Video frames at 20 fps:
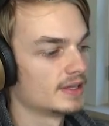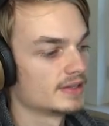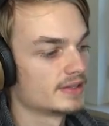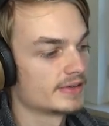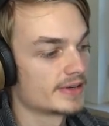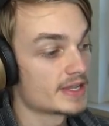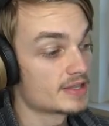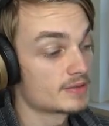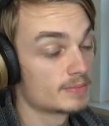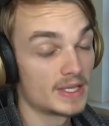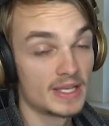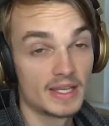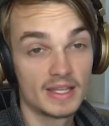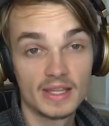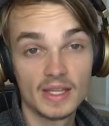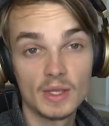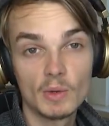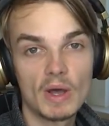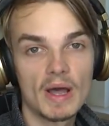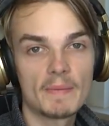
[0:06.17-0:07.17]
There has been a
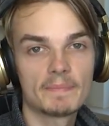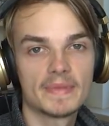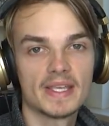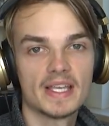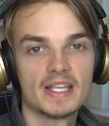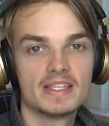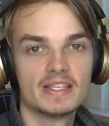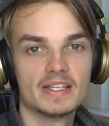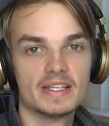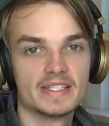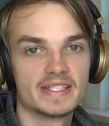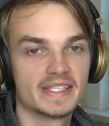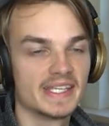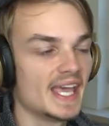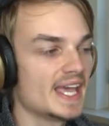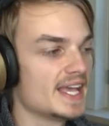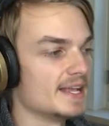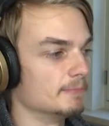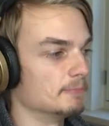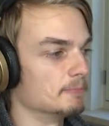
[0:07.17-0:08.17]
new update to this
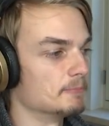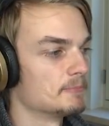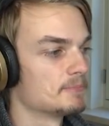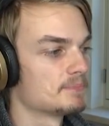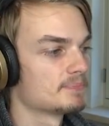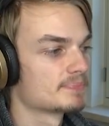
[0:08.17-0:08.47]
game.